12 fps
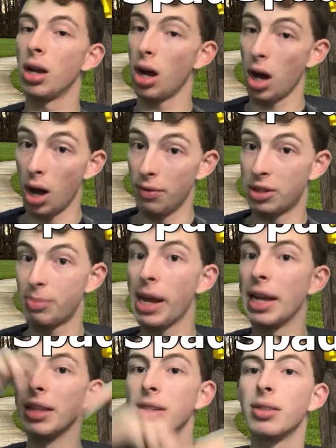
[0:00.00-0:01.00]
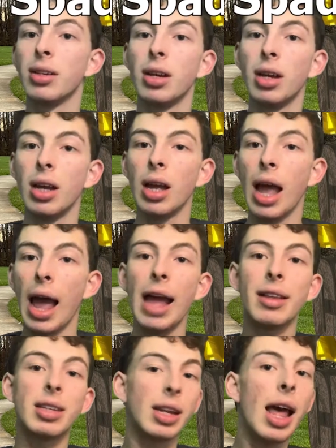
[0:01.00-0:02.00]
of Spades.
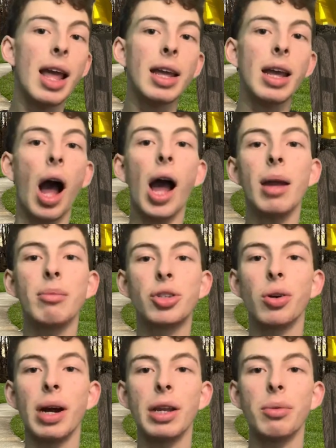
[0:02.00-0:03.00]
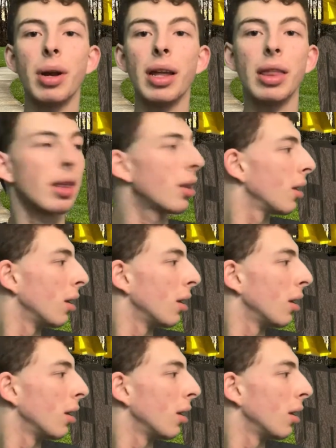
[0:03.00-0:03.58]
And today I am joined with...